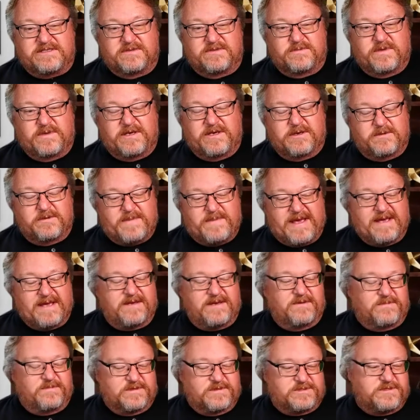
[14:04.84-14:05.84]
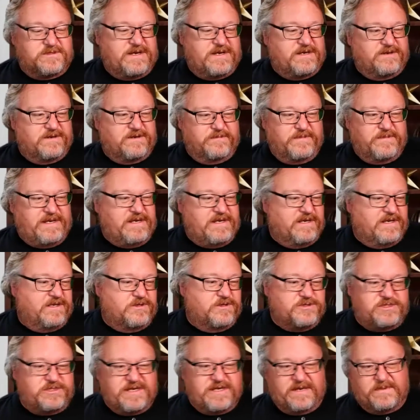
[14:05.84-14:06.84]
we go back and we're trying to
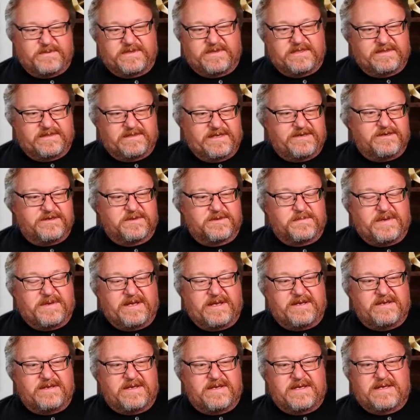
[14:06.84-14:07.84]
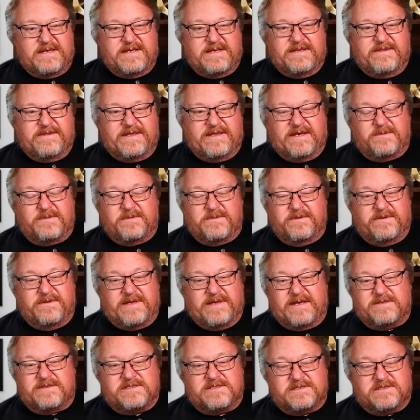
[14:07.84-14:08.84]
renegotiate with the lender, but I look
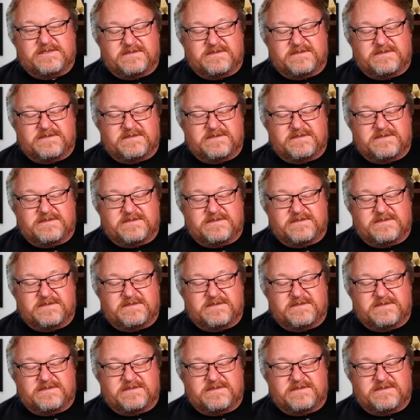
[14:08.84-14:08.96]
at